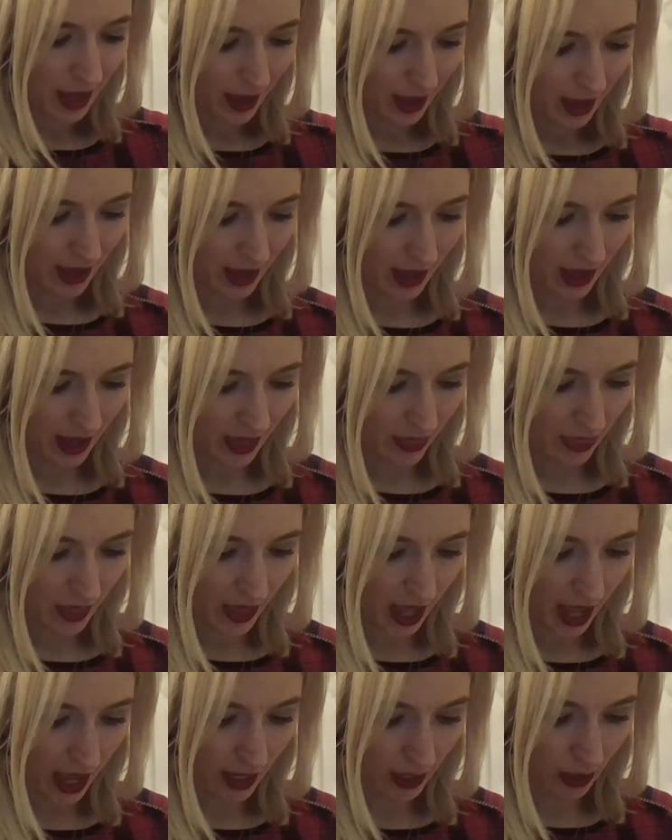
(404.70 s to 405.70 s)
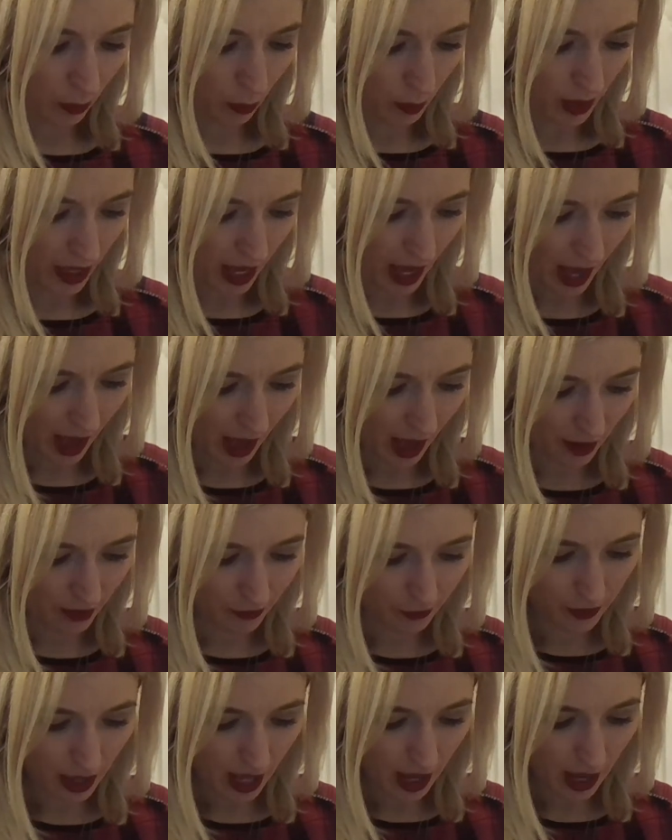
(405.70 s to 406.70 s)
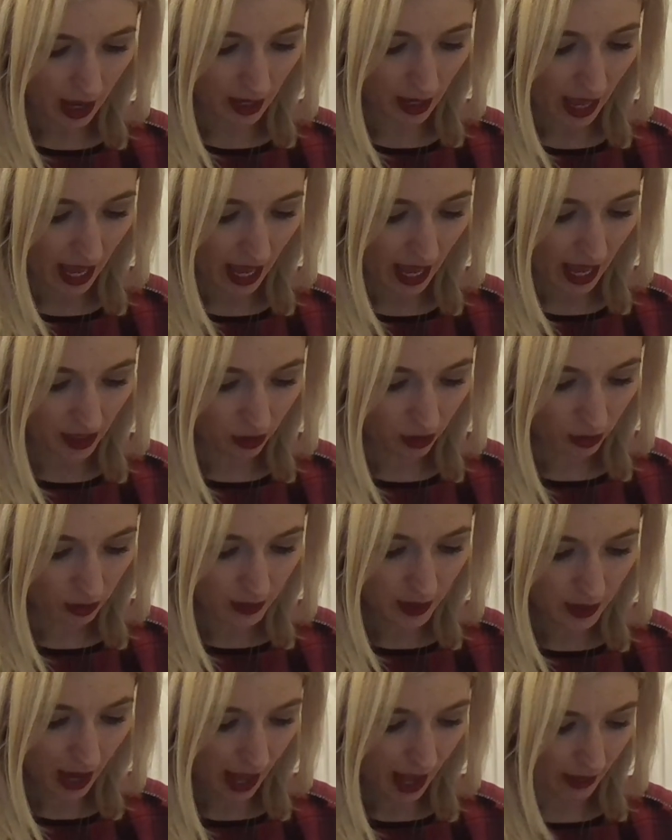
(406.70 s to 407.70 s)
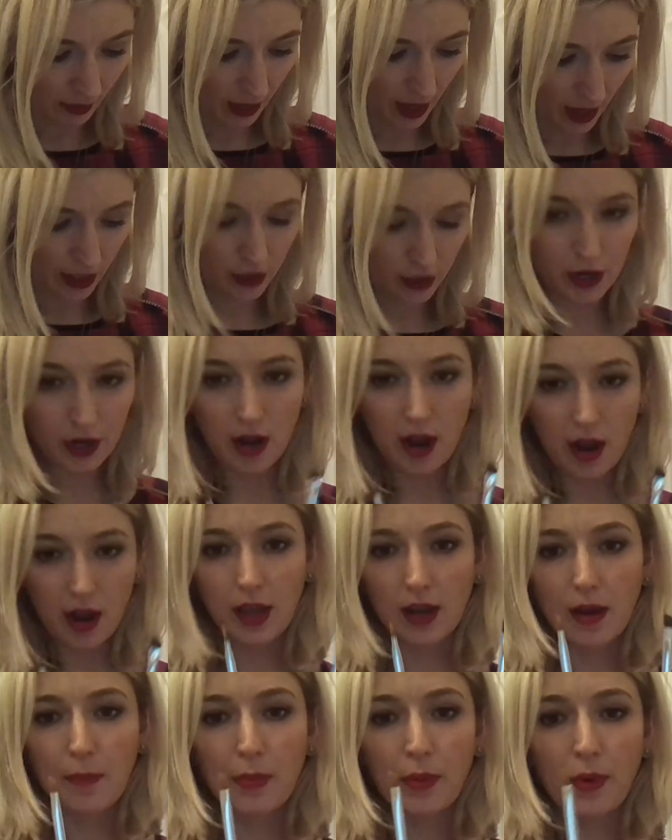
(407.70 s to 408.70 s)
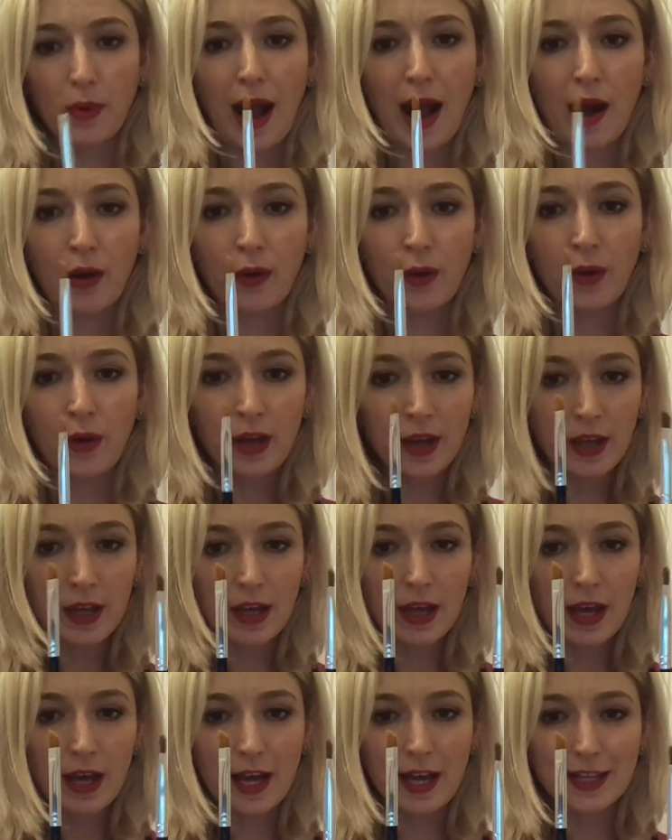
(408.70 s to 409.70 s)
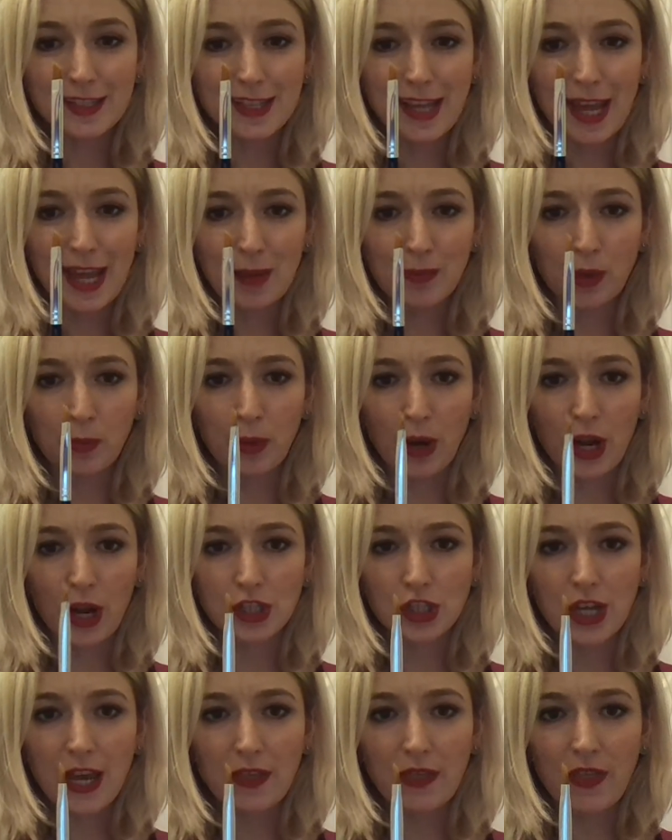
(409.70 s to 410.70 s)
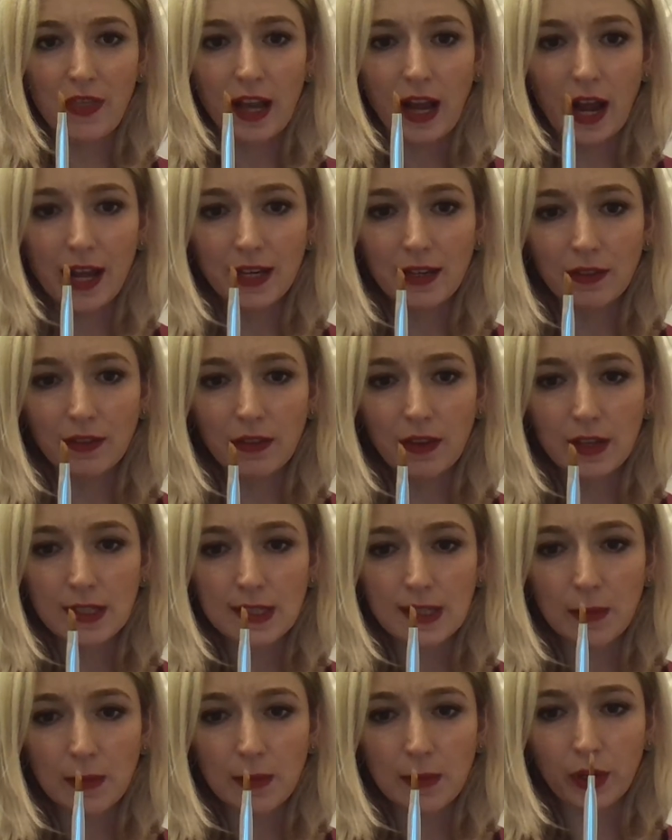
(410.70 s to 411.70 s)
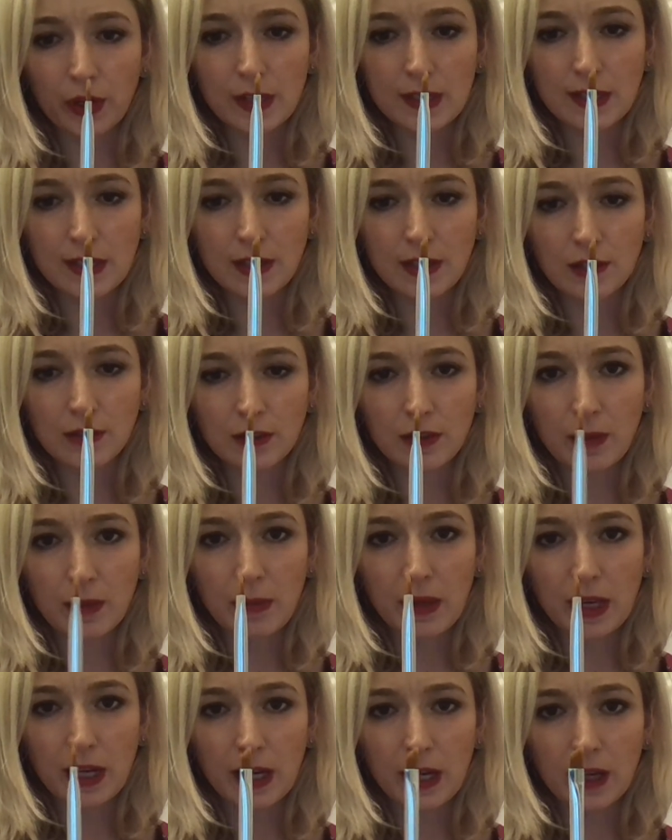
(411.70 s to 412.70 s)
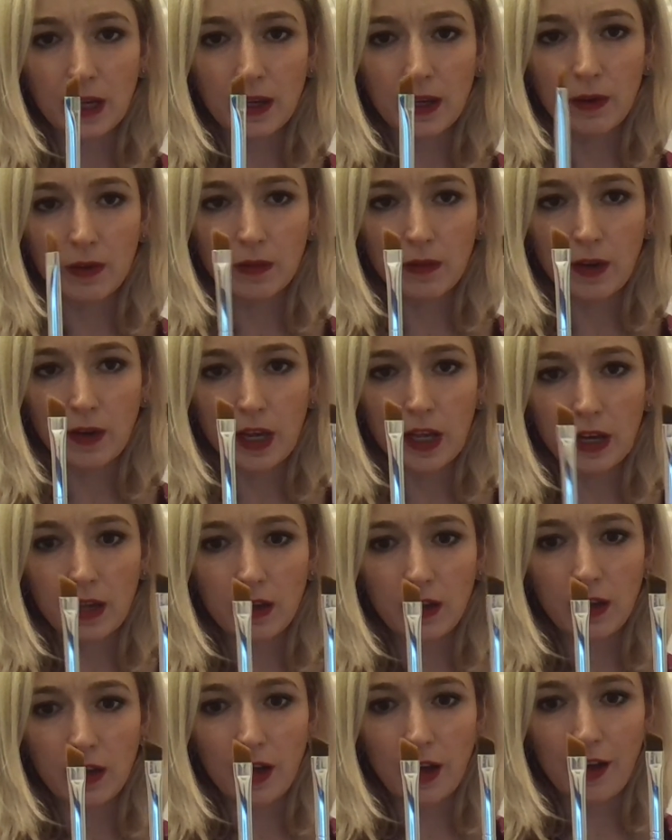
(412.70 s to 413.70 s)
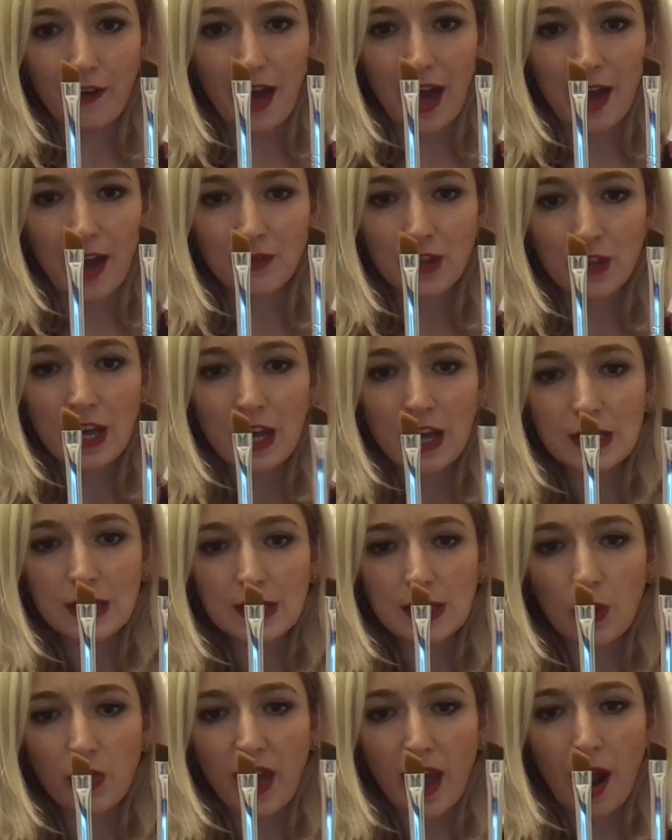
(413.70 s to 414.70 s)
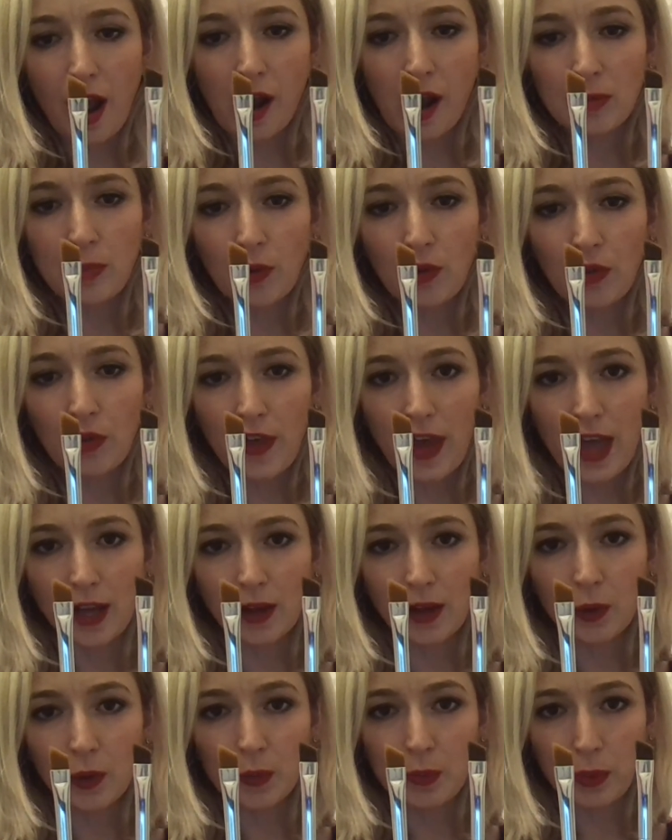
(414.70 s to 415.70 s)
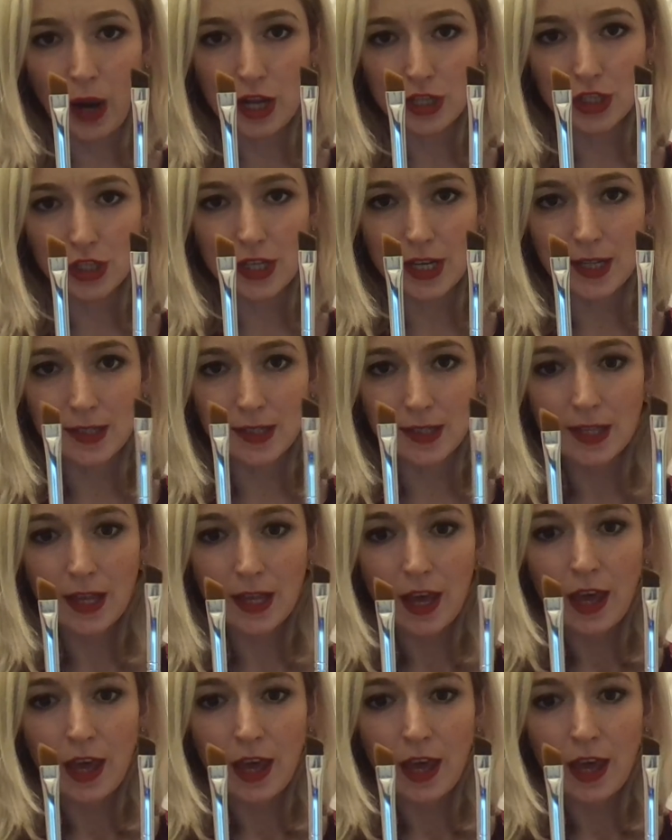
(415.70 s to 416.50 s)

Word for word: And then we have an angled eyeliner and a brow uh, tamer brush and they kind of look similar because, oh, let me get it going right. Okay, so they are both angled brushes.